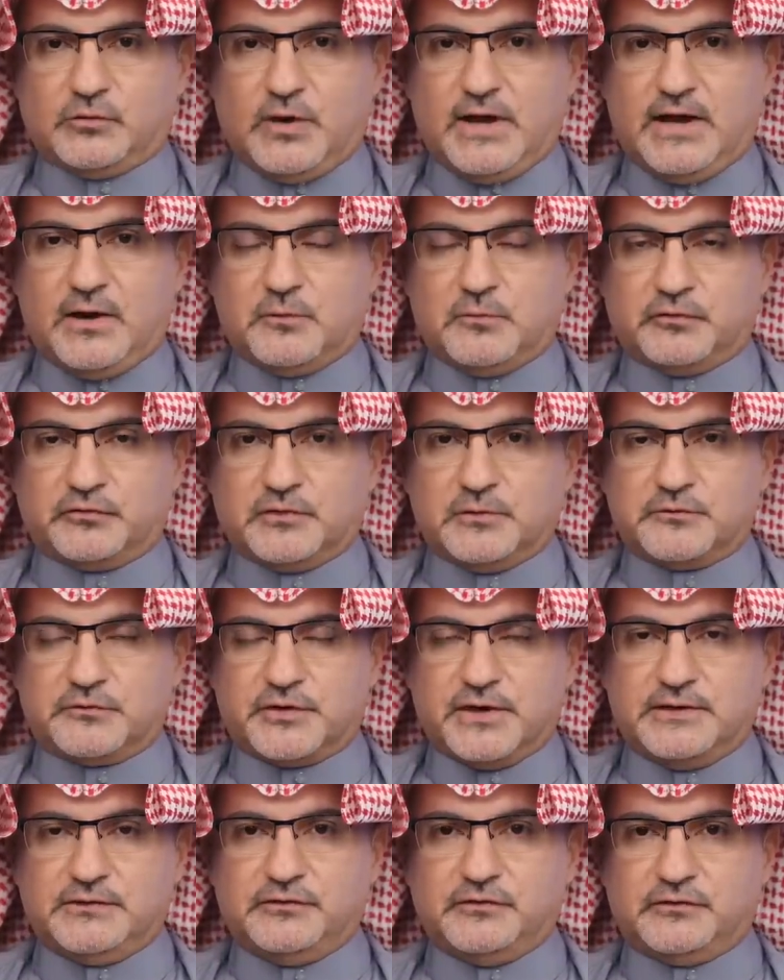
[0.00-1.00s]
why our Muslim
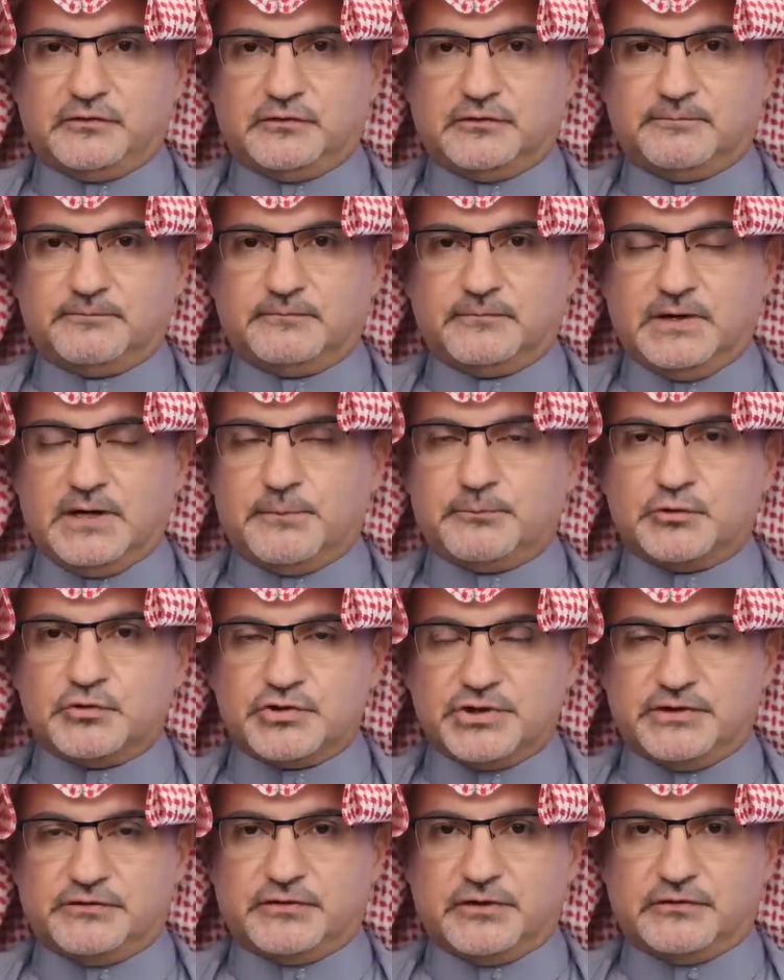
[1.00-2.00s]
friends come to
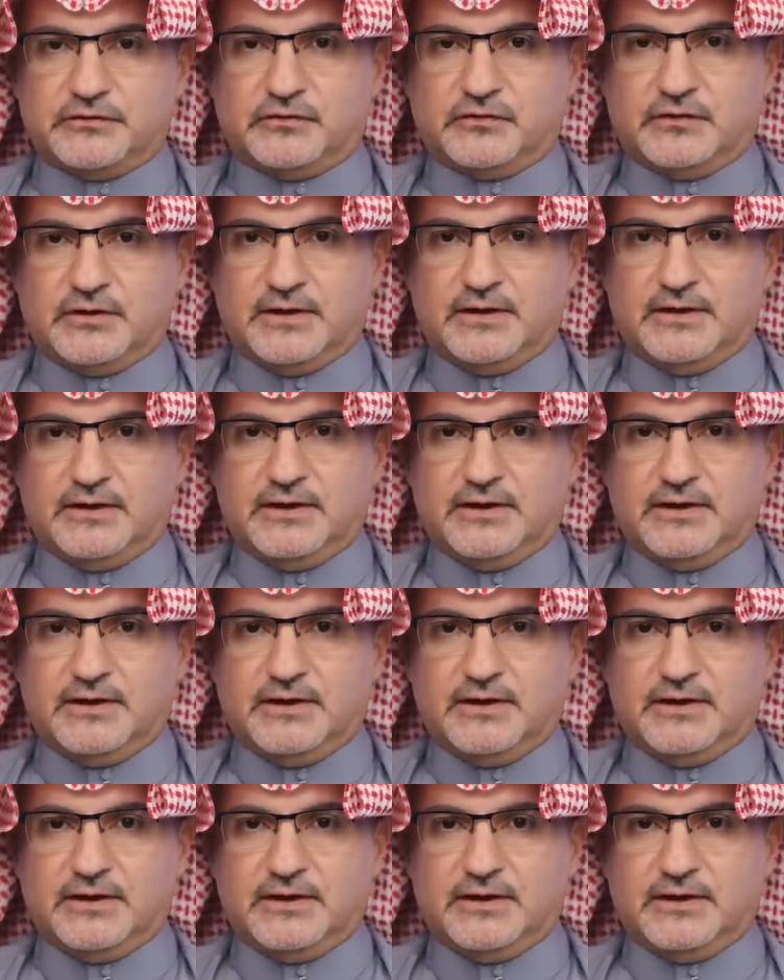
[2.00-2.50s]
Jesus.